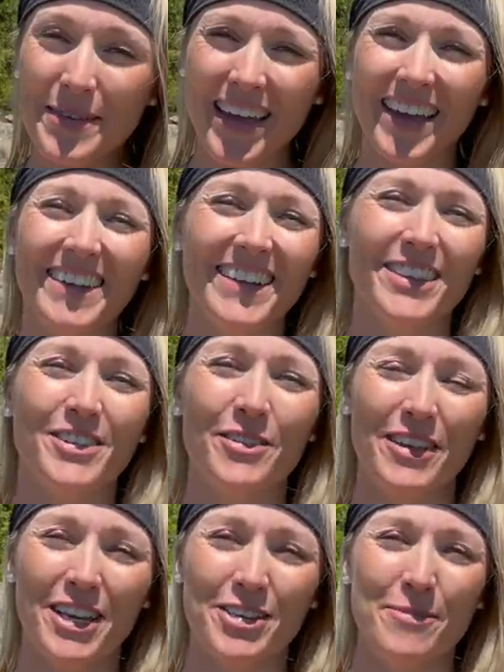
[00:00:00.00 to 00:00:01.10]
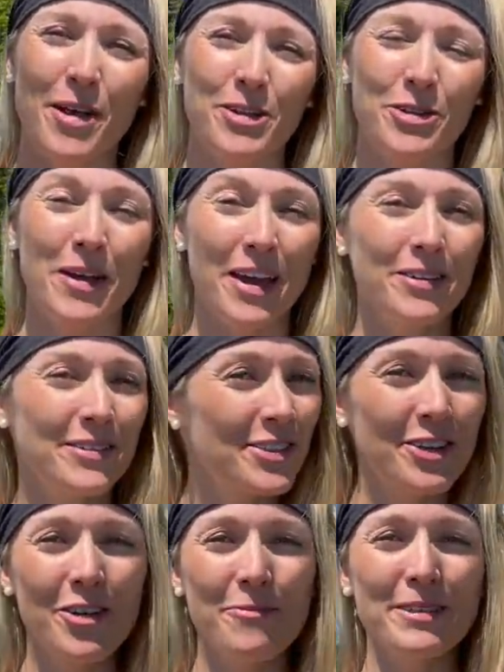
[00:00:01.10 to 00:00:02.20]
and hit the notification bell on your way out so you
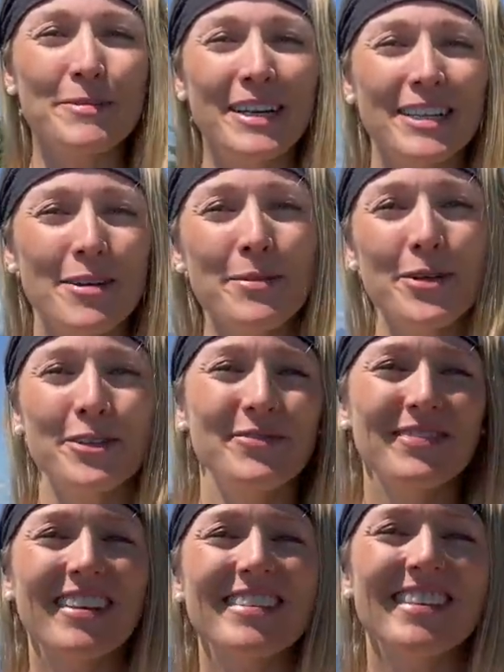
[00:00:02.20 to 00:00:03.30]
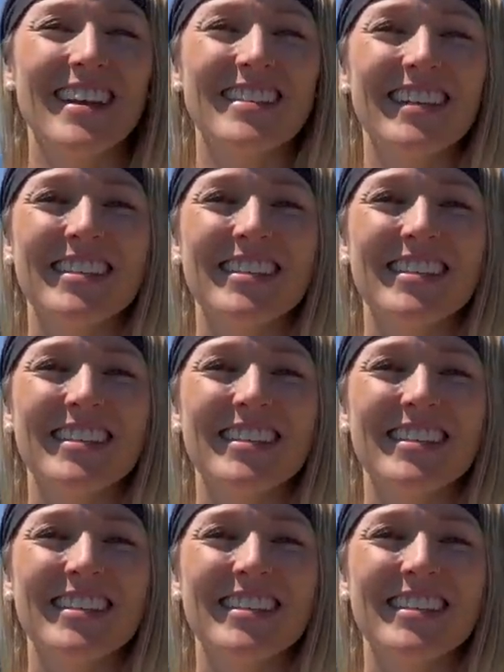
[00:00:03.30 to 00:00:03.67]
don't miss my next upload. I'll see you guys next